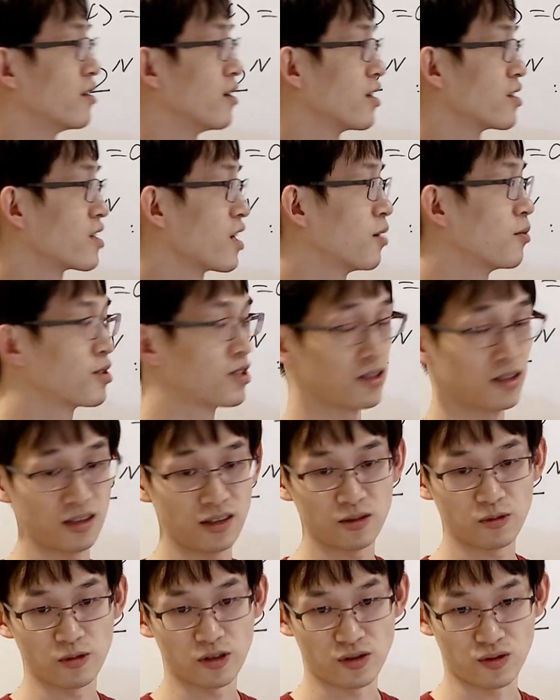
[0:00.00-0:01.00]
that's how much
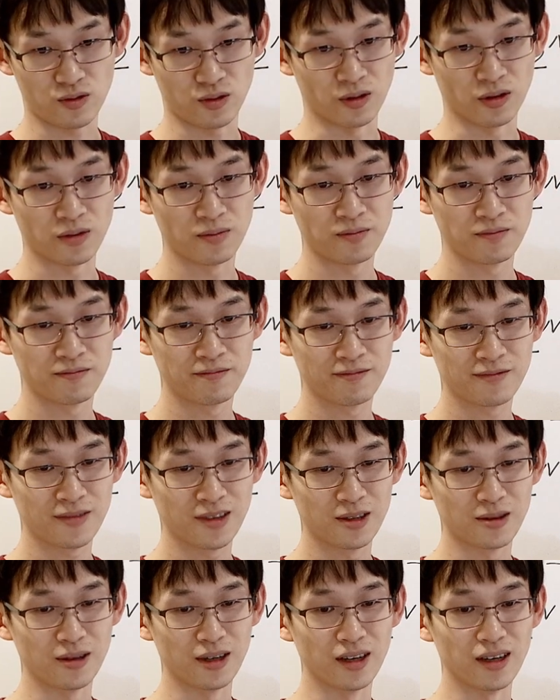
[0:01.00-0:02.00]
data we store,
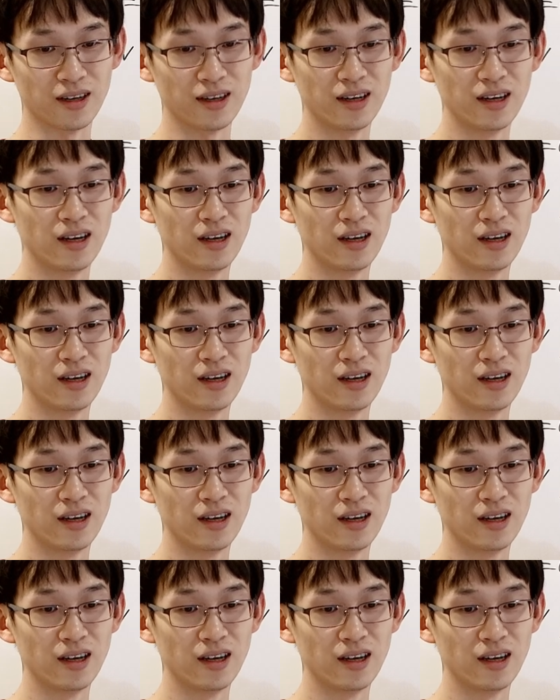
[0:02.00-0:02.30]
right?